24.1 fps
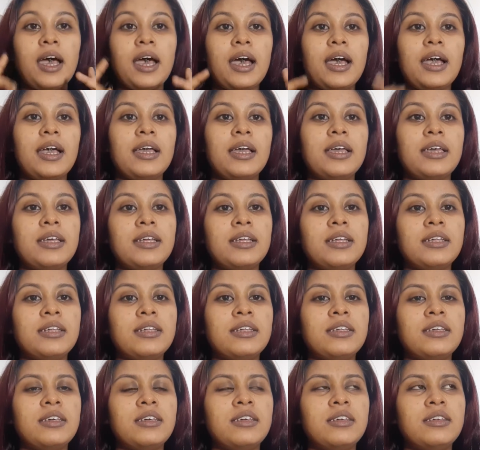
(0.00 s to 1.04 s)

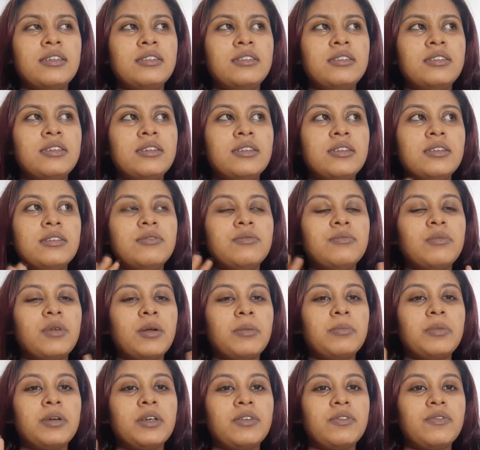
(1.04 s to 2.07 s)
I didn't
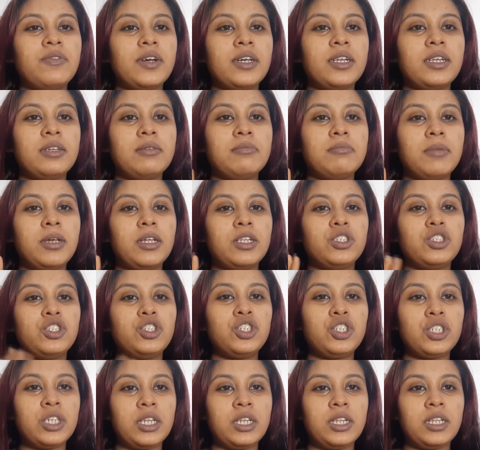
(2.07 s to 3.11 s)
remember if I did
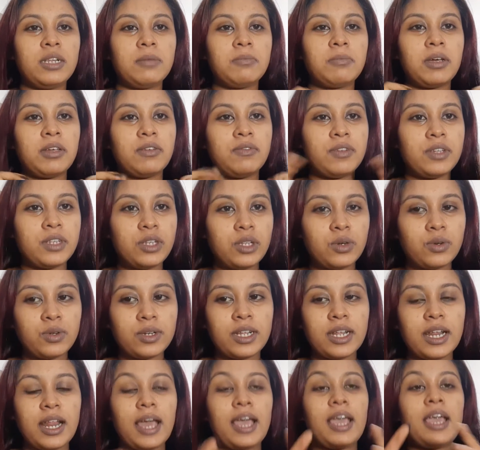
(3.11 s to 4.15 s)
mention in my video
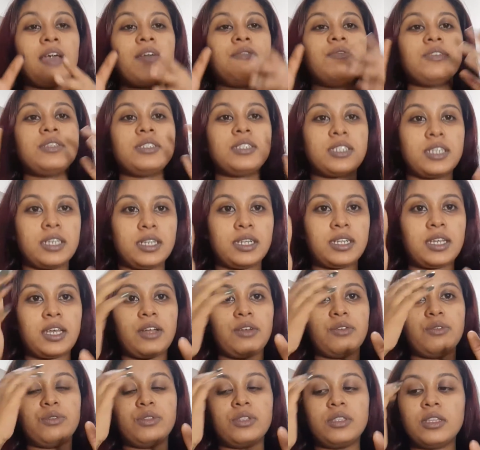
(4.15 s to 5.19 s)
that I have a
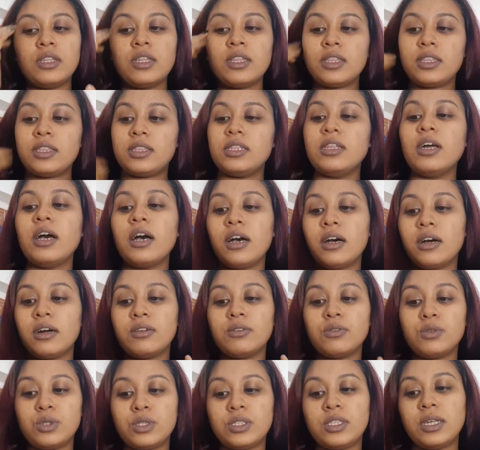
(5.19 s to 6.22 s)
skincare
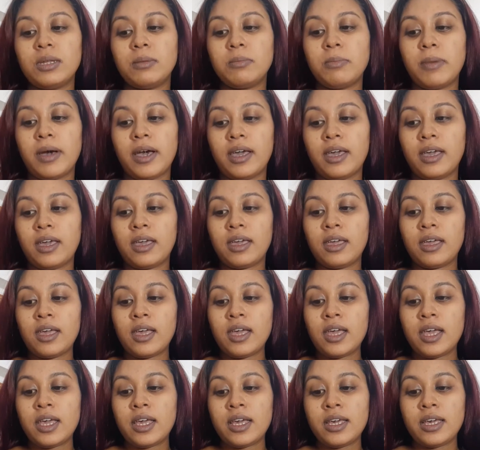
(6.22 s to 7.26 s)
routine by
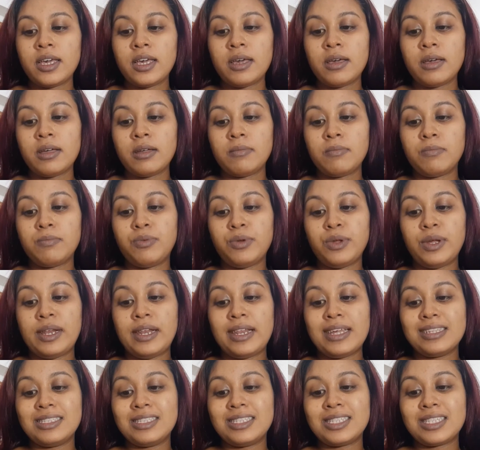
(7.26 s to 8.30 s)

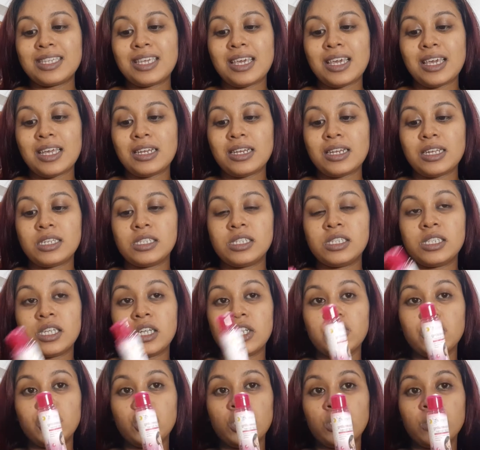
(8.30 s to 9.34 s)
Brilliant Skin
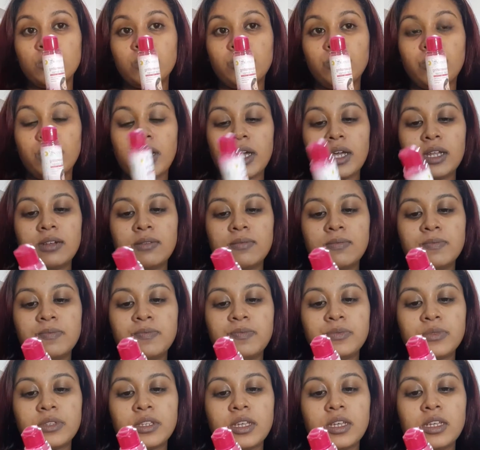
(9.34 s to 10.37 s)
Essential Brand.
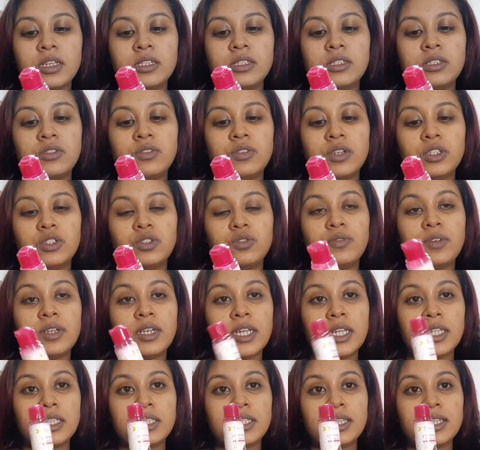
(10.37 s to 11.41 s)
It's
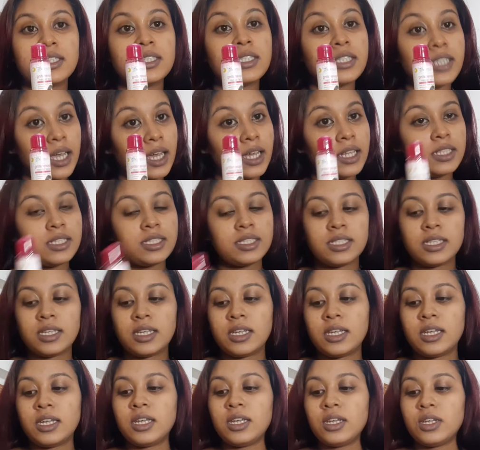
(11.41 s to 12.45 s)
rejuvenating set.
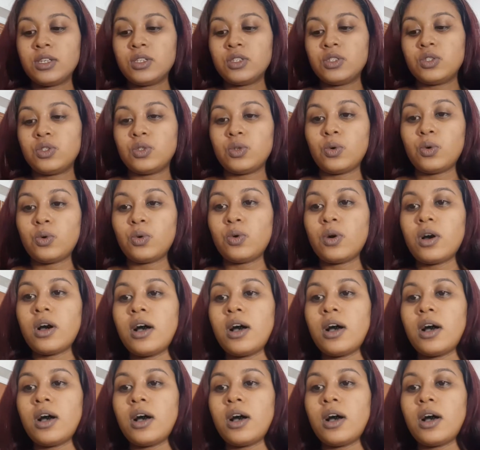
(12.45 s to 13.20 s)
So